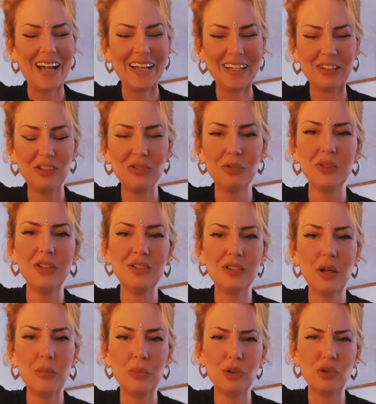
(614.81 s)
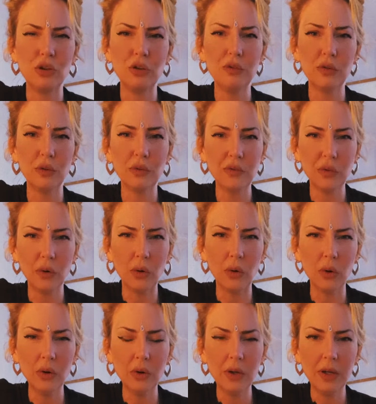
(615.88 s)
And I saw this number two four
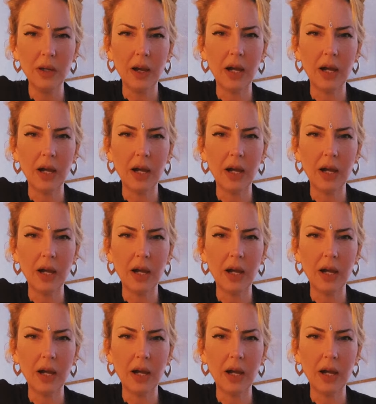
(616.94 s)
four,